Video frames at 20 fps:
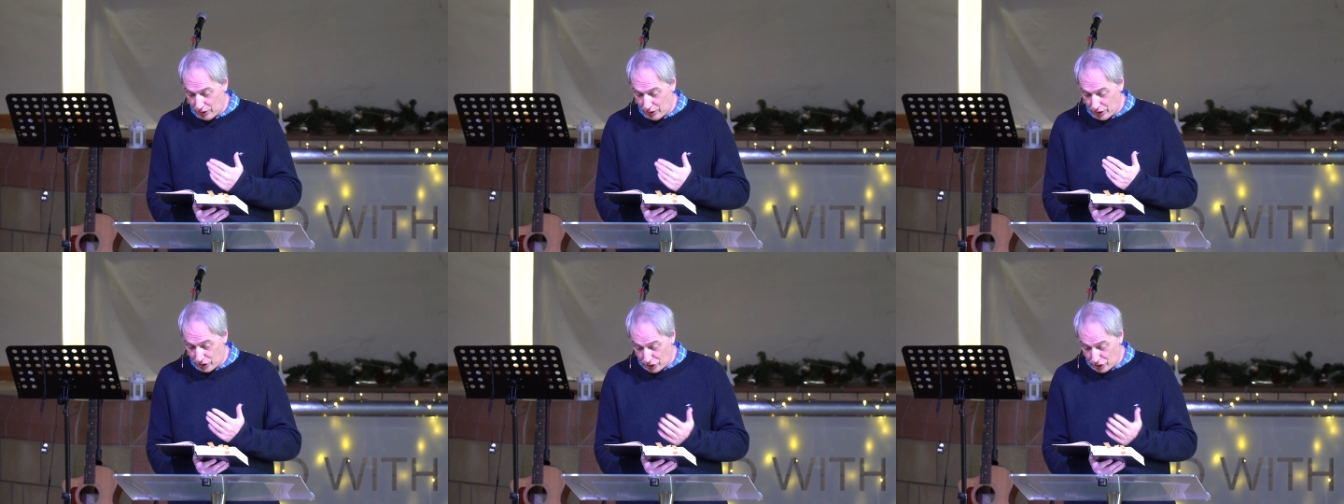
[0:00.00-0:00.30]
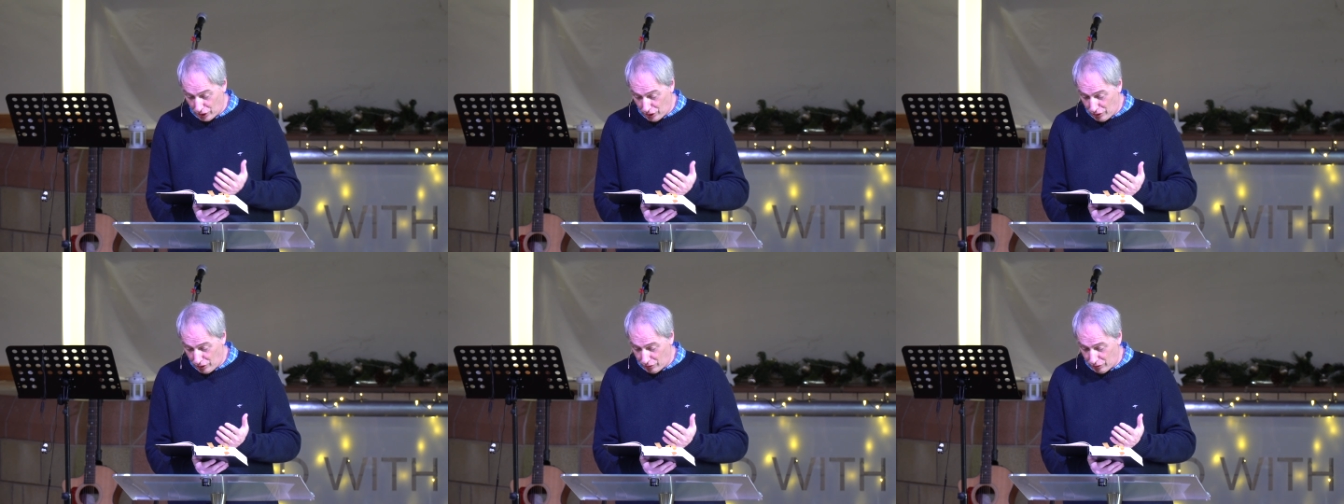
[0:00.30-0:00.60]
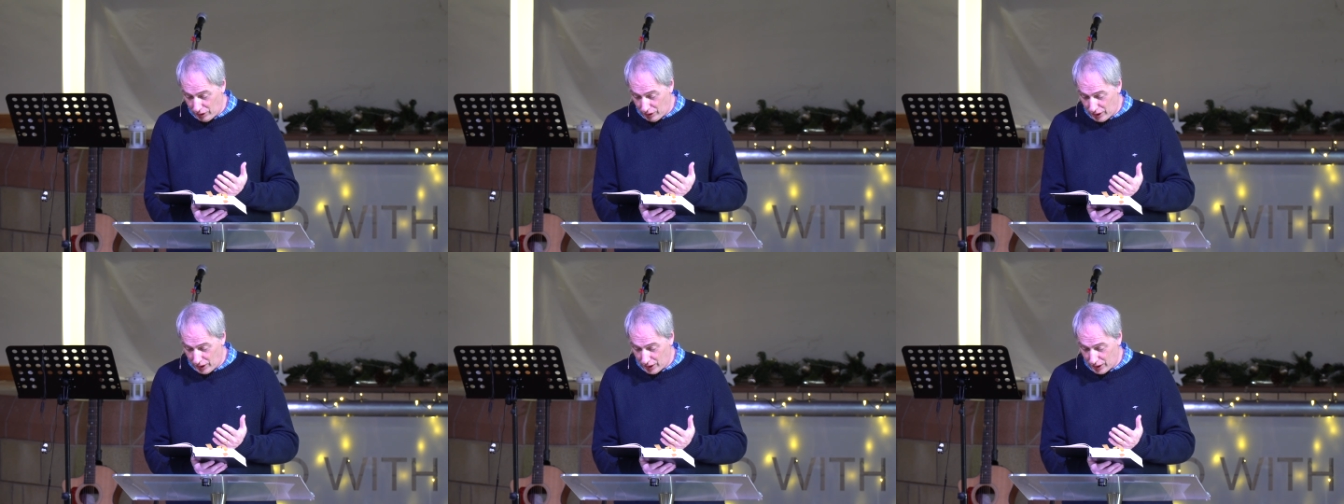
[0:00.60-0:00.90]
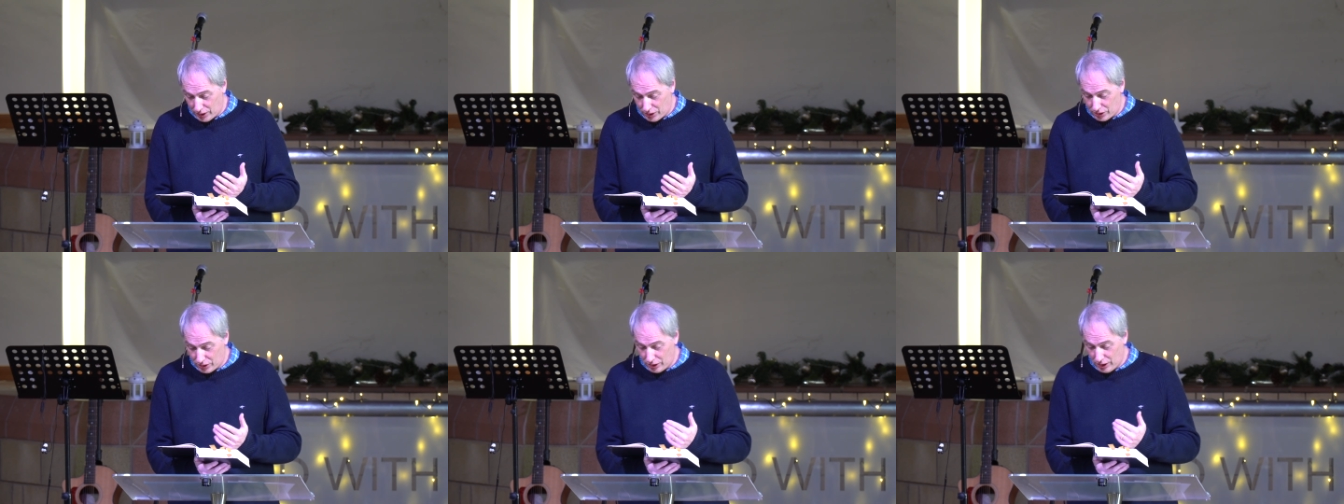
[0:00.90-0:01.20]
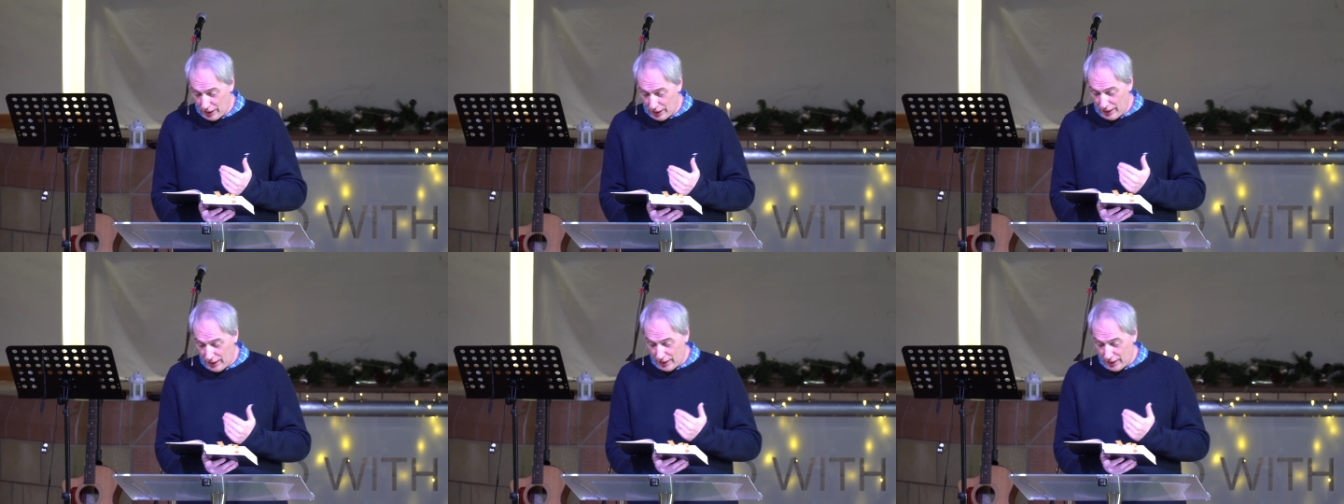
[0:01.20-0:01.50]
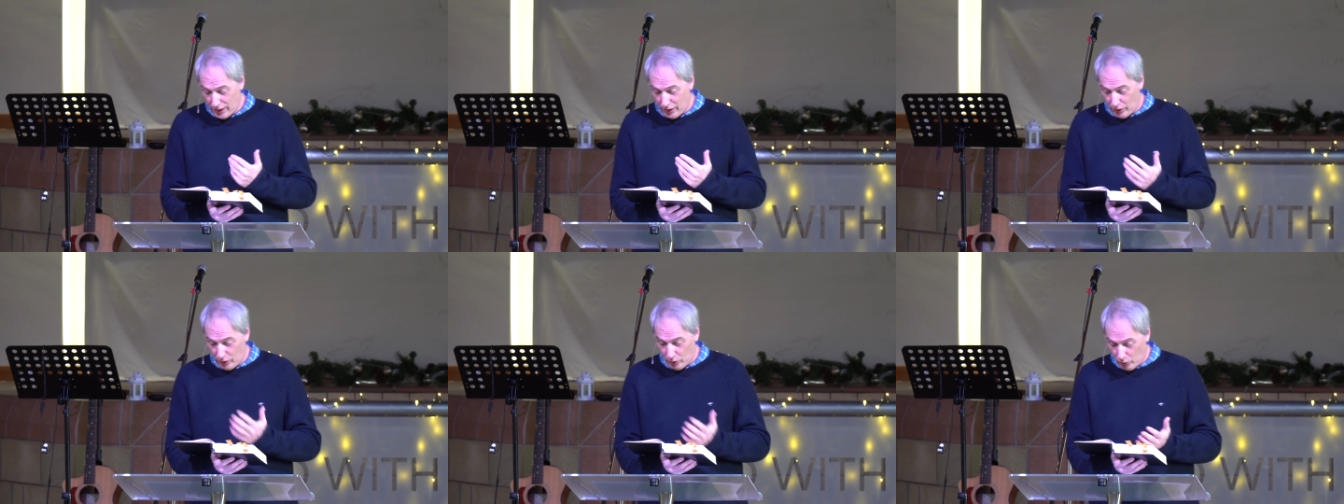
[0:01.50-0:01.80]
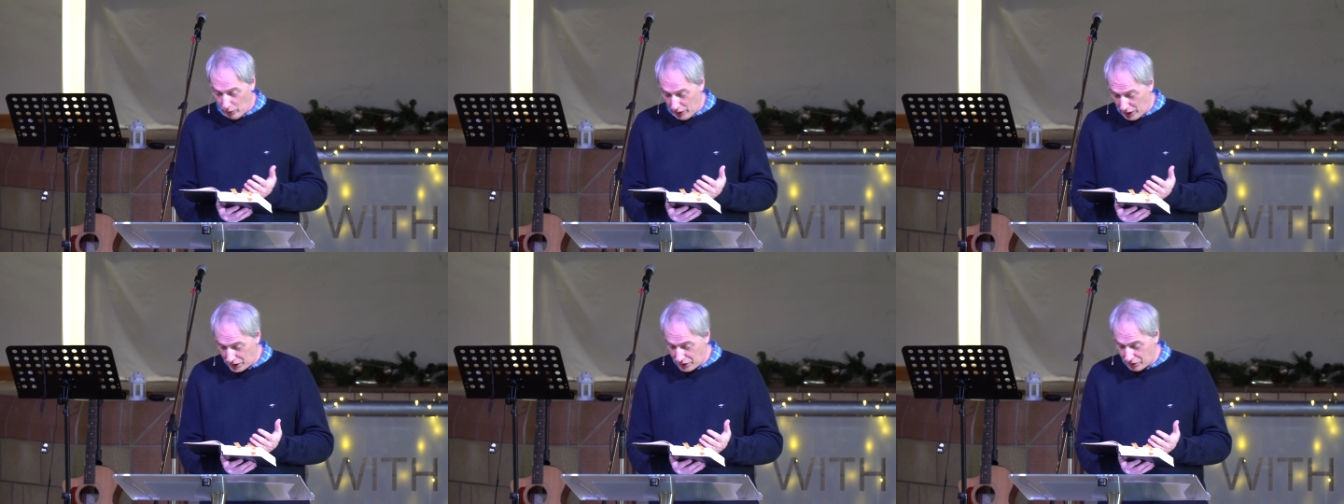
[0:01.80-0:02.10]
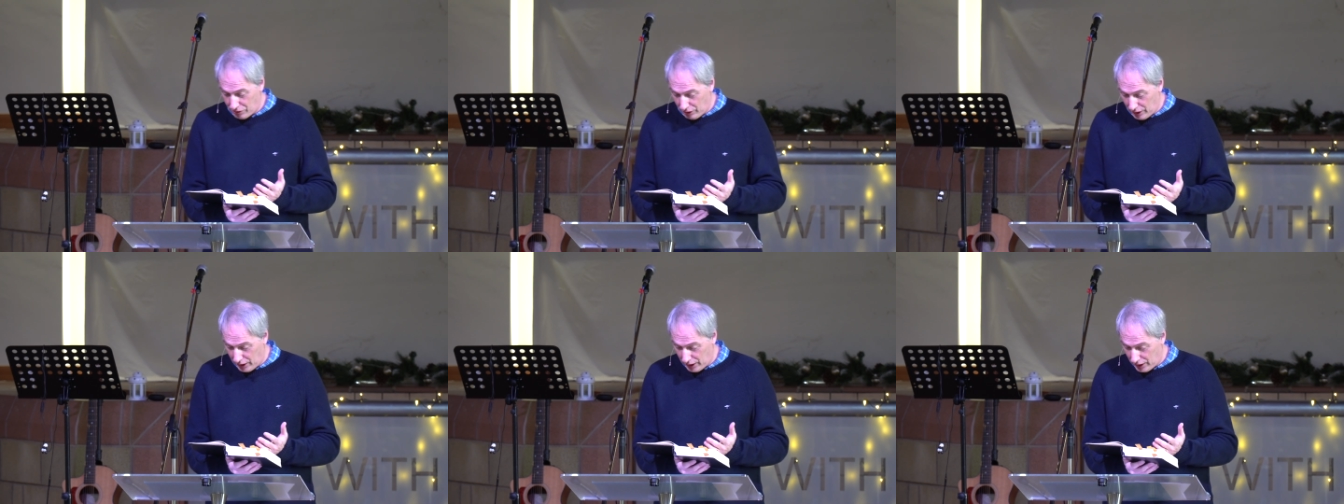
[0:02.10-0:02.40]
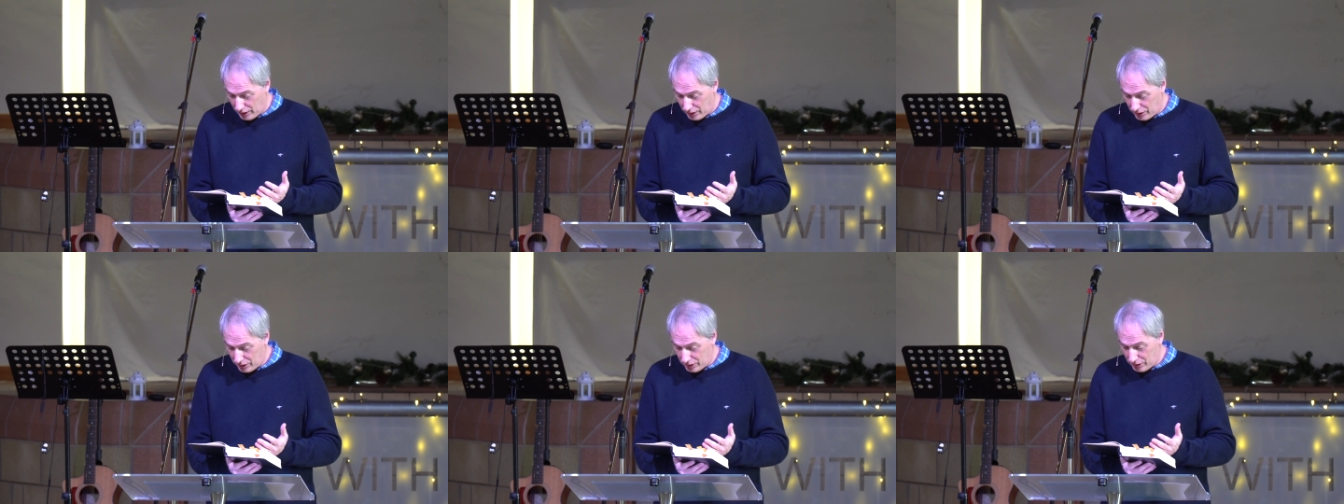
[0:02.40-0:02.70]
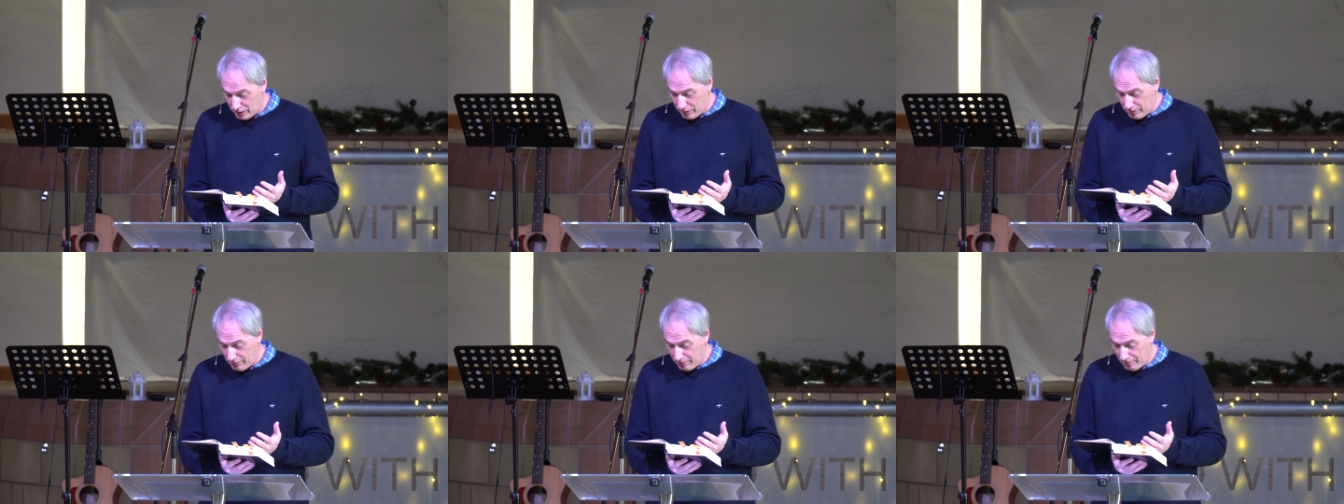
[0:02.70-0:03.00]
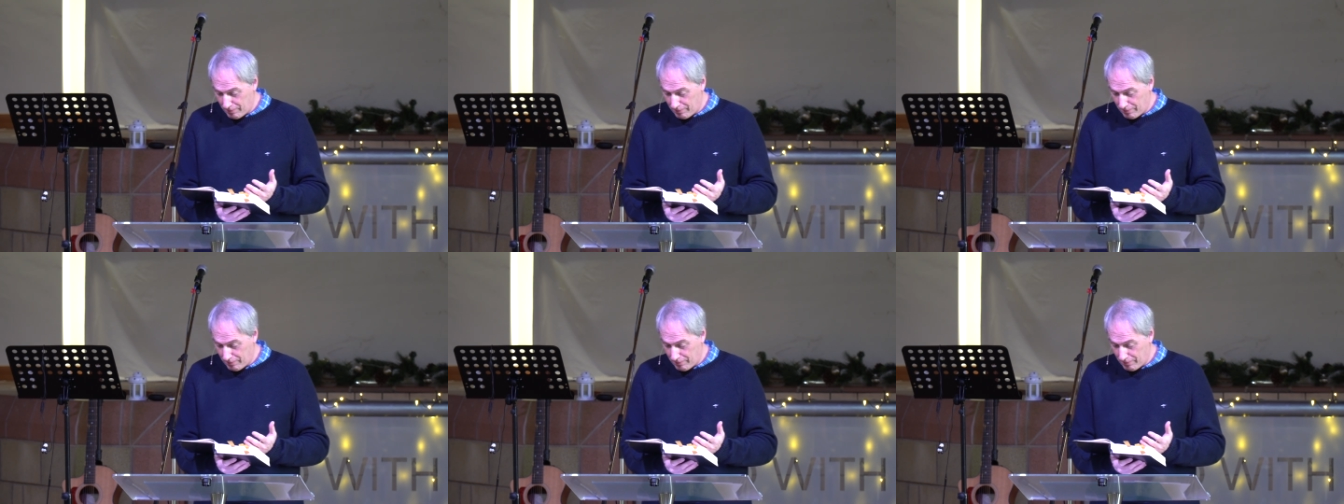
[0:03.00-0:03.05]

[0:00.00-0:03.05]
on the south, three gates, and on the west, three gates.